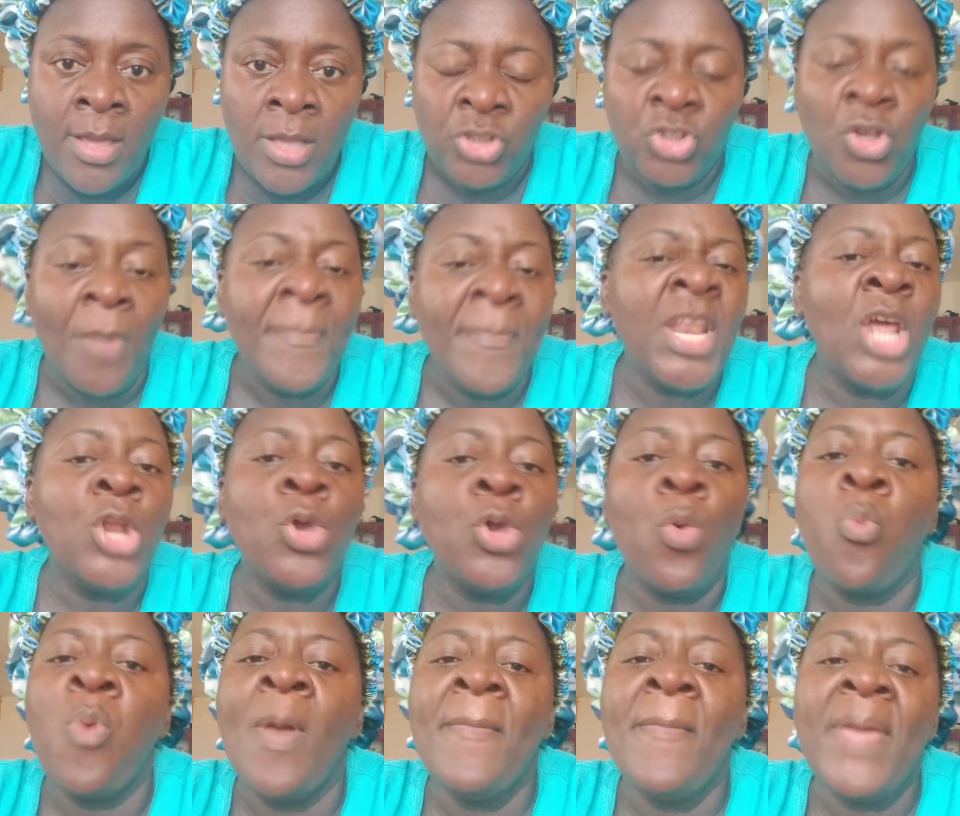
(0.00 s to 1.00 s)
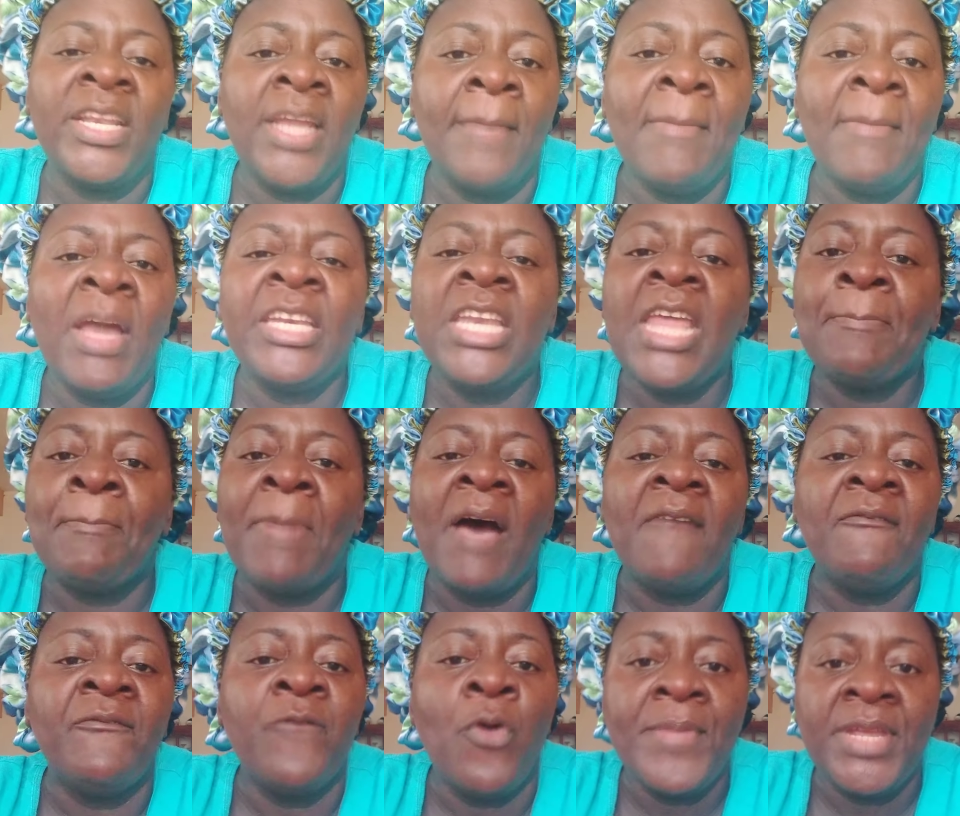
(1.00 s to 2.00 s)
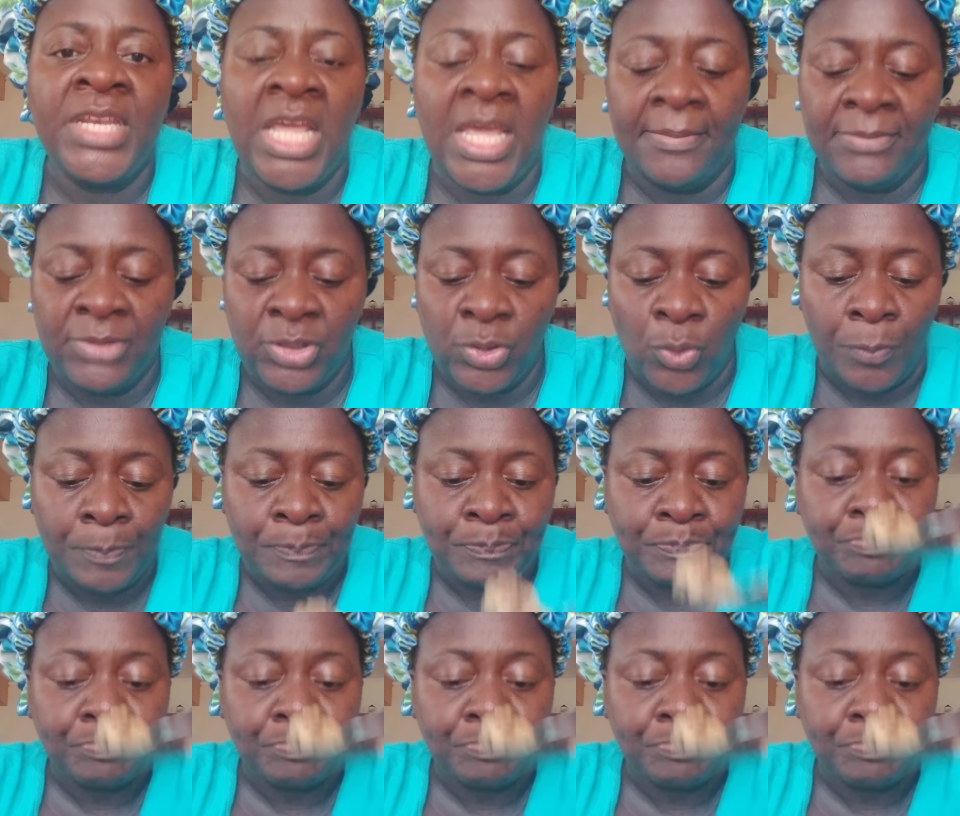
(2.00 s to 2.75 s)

So me na know we make them a depend for me name so.